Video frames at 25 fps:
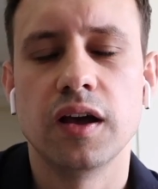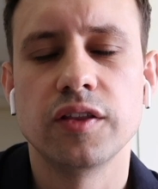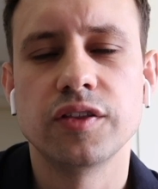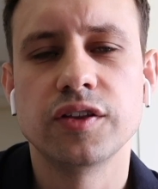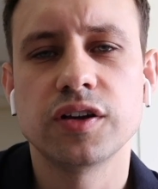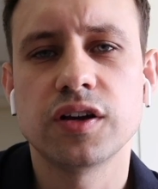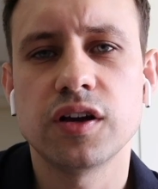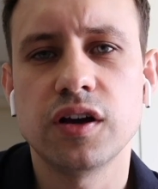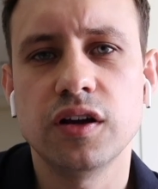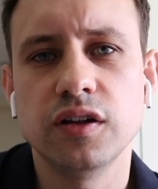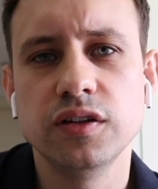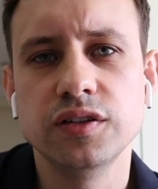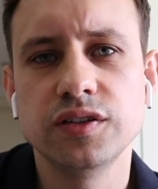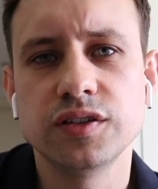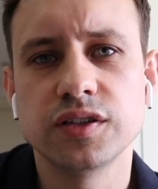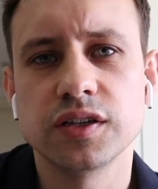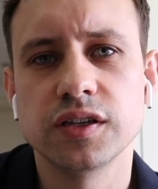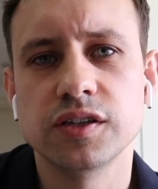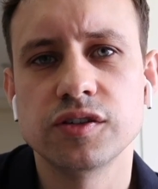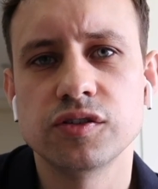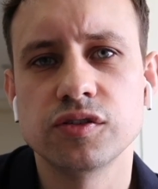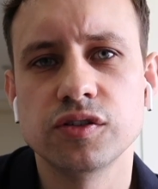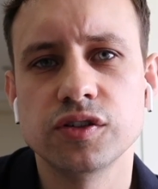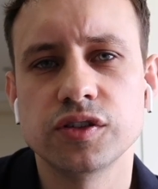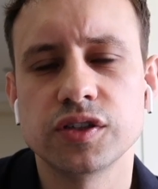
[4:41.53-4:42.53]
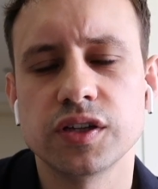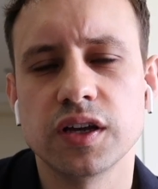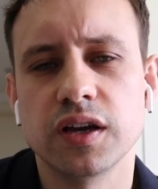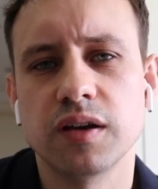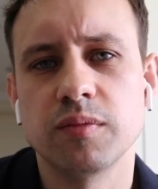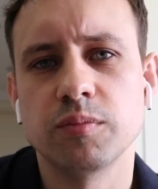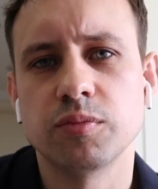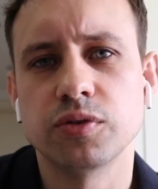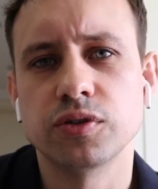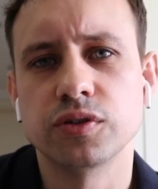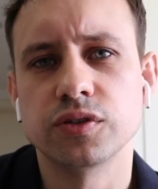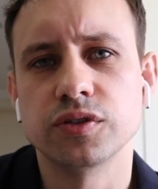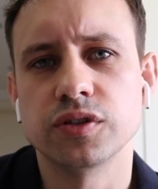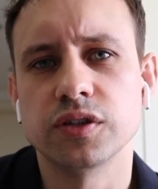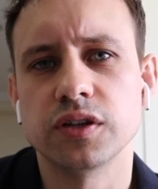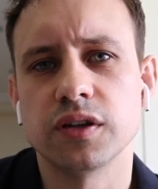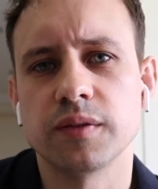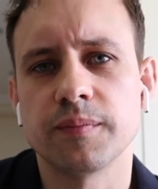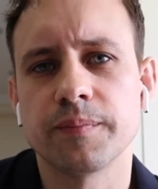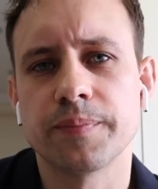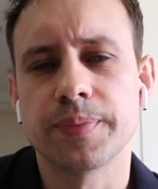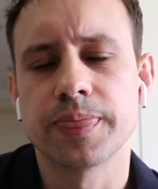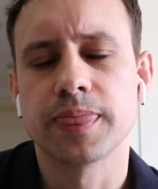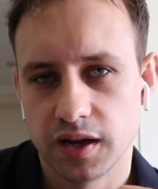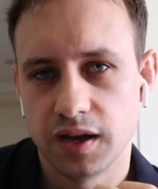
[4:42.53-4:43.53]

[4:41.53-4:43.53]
The culture is also important.